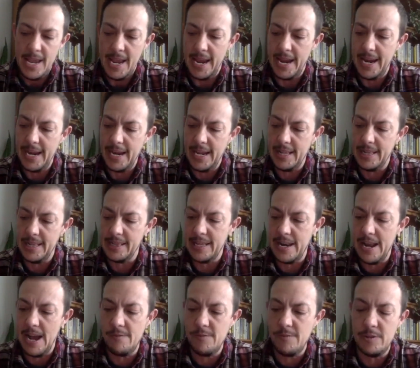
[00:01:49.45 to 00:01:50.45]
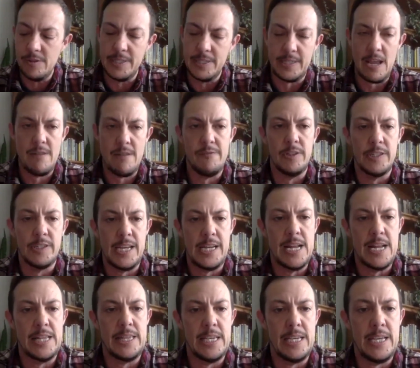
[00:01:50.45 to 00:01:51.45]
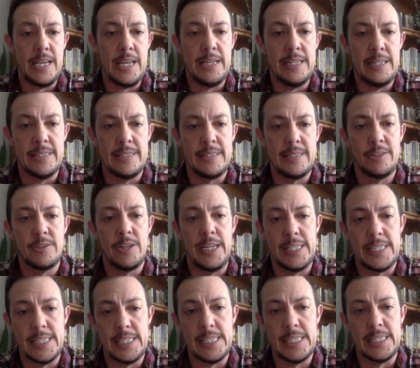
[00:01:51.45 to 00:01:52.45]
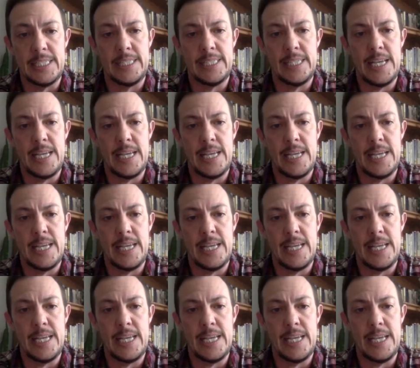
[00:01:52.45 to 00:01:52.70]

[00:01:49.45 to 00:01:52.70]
And the novel is kind of looking at the AIDS crisis